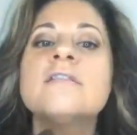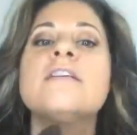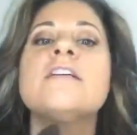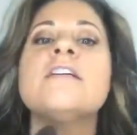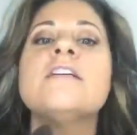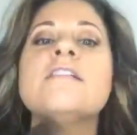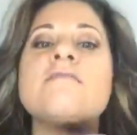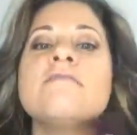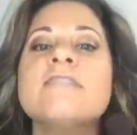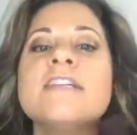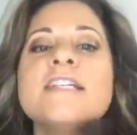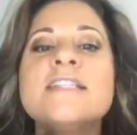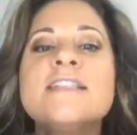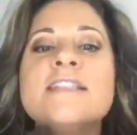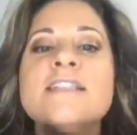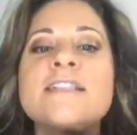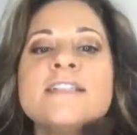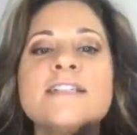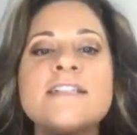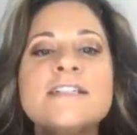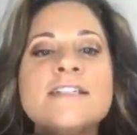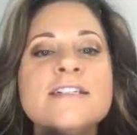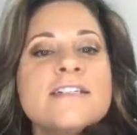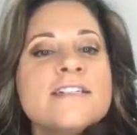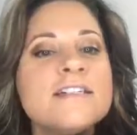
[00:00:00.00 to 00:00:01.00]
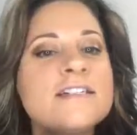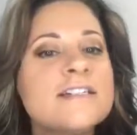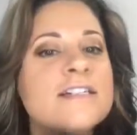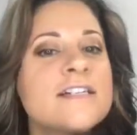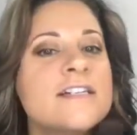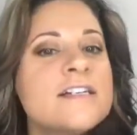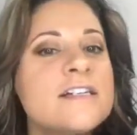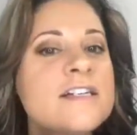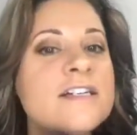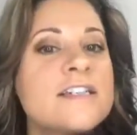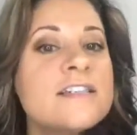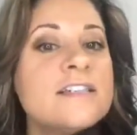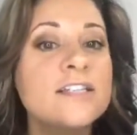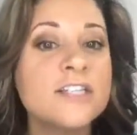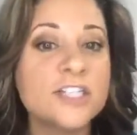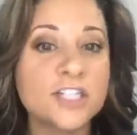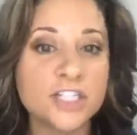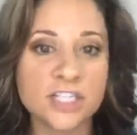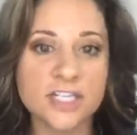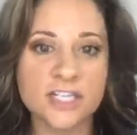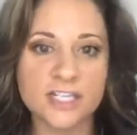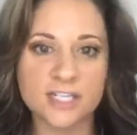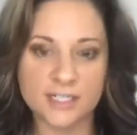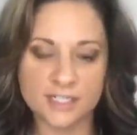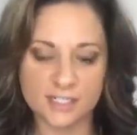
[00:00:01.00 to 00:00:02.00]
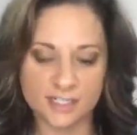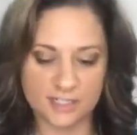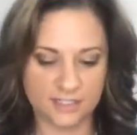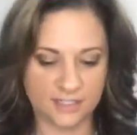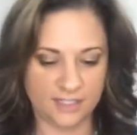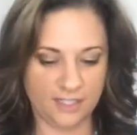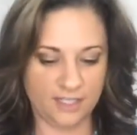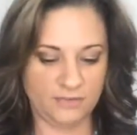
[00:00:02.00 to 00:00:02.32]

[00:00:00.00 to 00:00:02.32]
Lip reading: and right there underneath the chin,